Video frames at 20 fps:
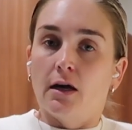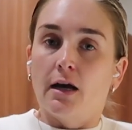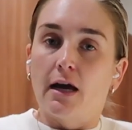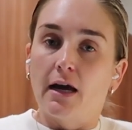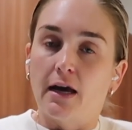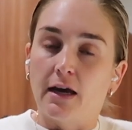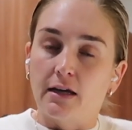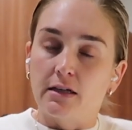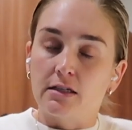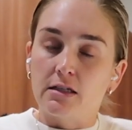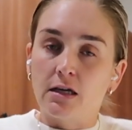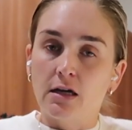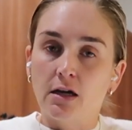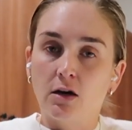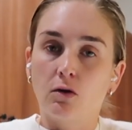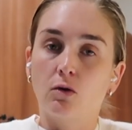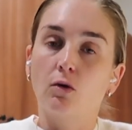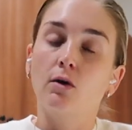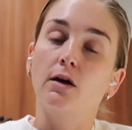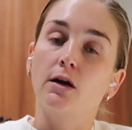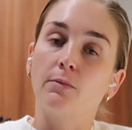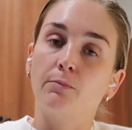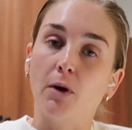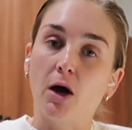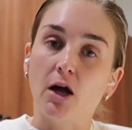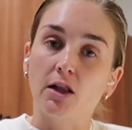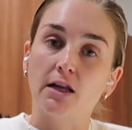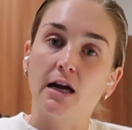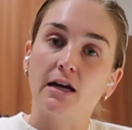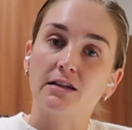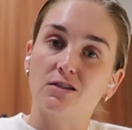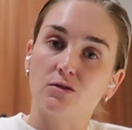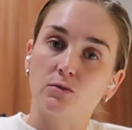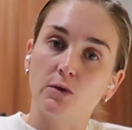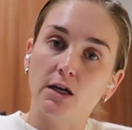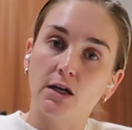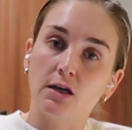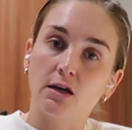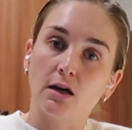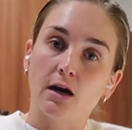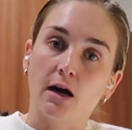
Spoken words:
ate or bought last week.